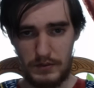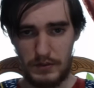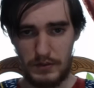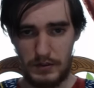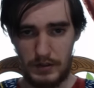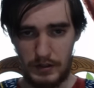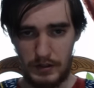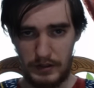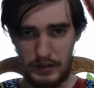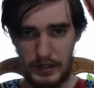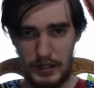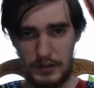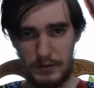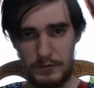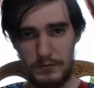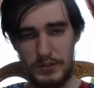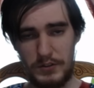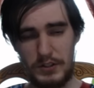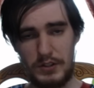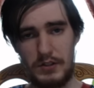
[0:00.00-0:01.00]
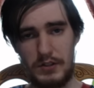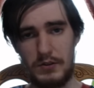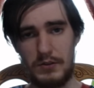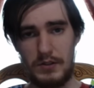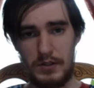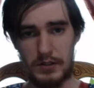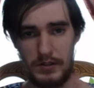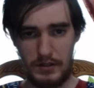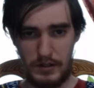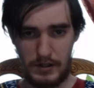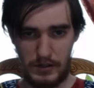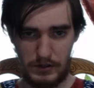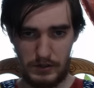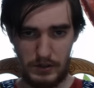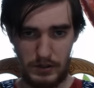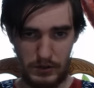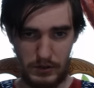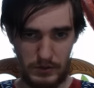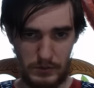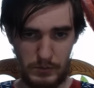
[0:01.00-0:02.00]
in that video I'll
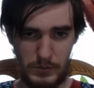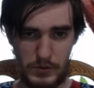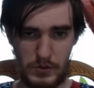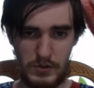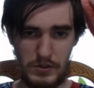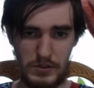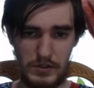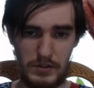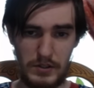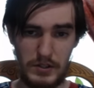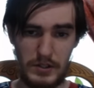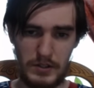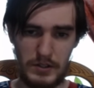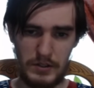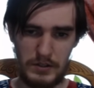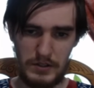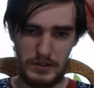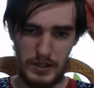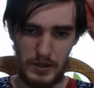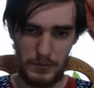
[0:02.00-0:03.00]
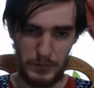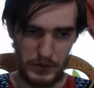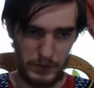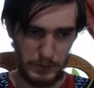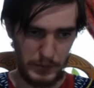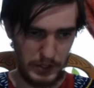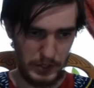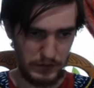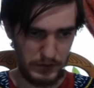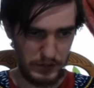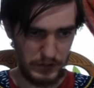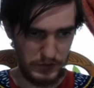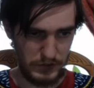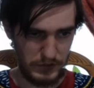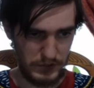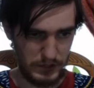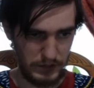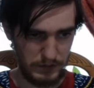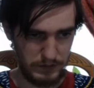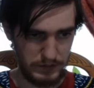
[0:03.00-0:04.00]
go in more in depth about this stuff.